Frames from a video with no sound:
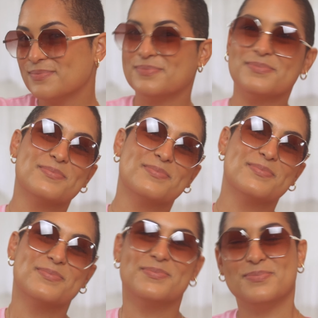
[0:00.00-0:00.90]

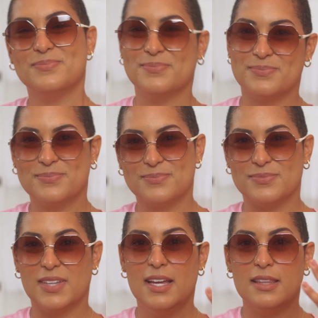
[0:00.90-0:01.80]

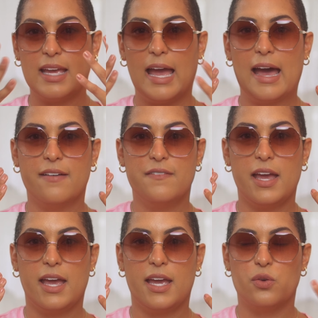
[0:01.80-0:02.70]
They have
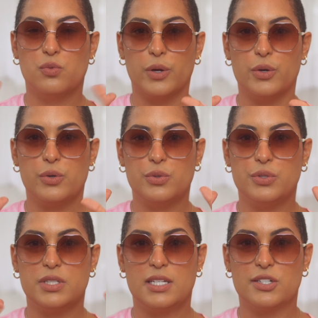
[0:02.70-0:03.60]
a
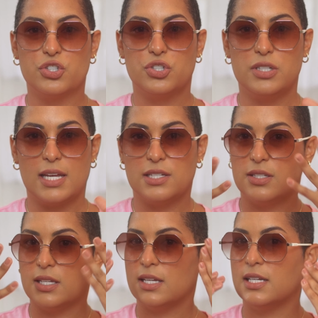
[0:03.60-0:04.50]
rose-ish
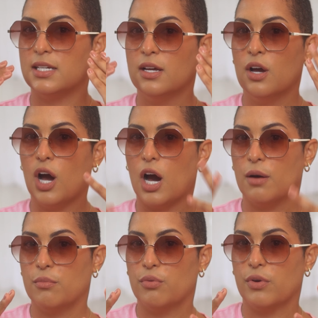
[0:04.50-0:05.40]
tinted
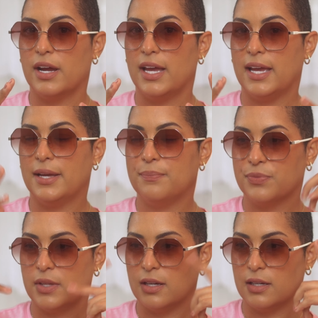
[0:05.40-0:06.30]
ombre,
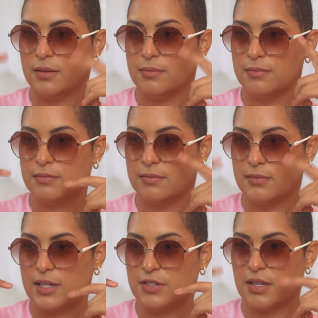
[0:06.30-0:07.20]

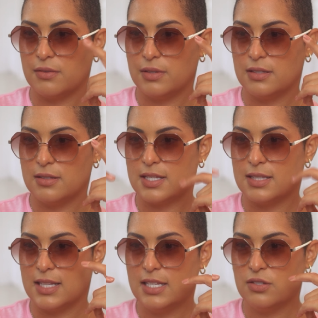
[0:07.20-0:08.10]
how do you say, is
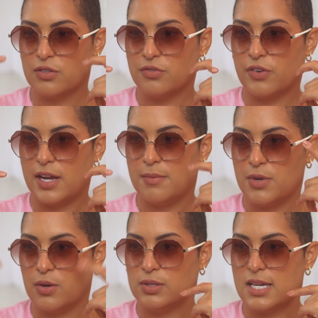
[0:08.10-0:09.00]
it lens or frame?
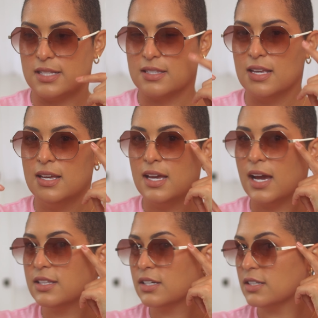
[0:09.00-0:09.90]
No, lens.
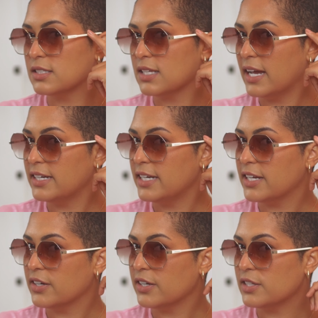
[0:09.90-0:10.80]
And then on the side
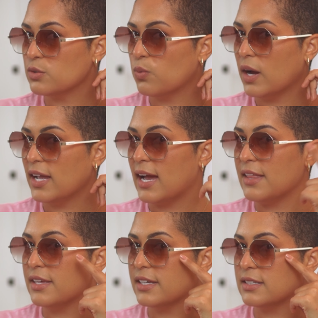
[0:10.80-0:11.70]
here, it's white. I
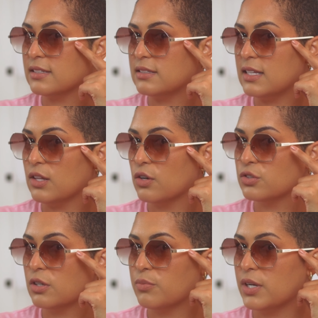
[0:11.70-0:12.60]
think it does say
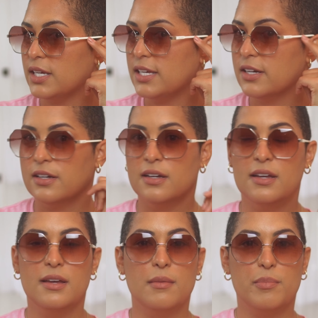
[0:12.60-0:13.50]
Longchamp right here,
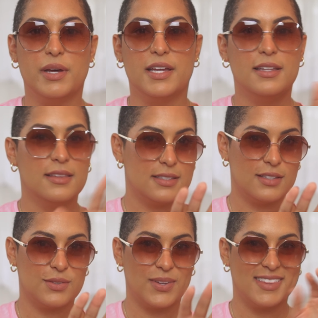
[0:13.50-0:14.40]
but this
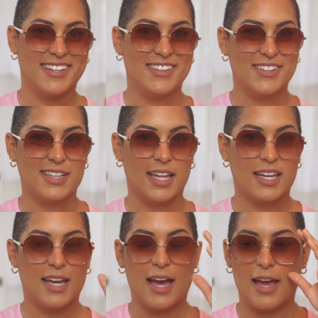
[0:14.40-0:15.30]
is what they look
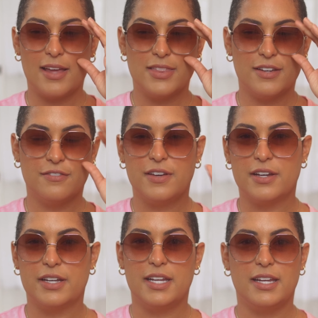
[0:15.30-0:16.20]
like. They're
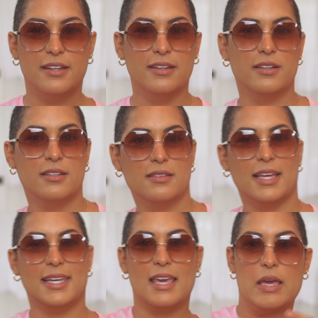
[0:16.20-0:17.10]
very
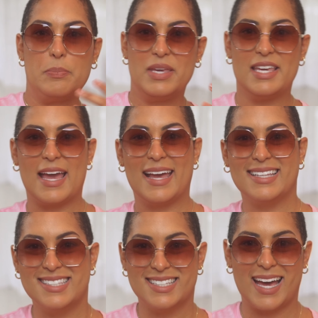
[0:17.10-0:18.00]
like
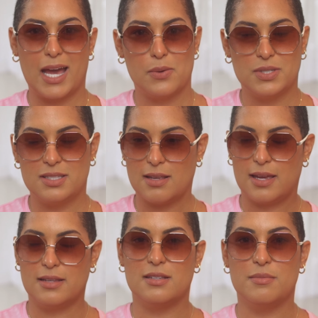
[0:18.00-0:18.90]
hippie-esque, I would
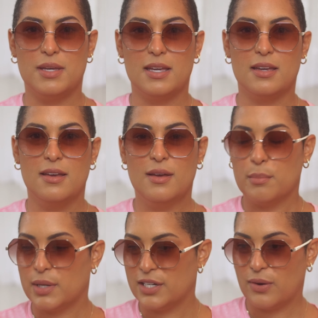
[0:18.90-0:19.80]
say, to me,
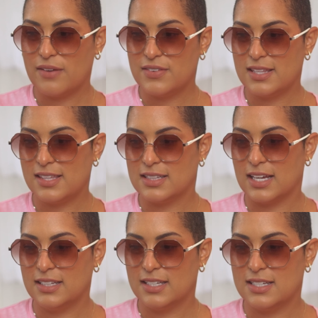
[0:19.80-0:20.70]
but I don't have anything
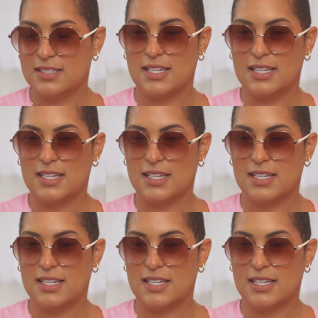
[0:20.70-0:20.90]
like this.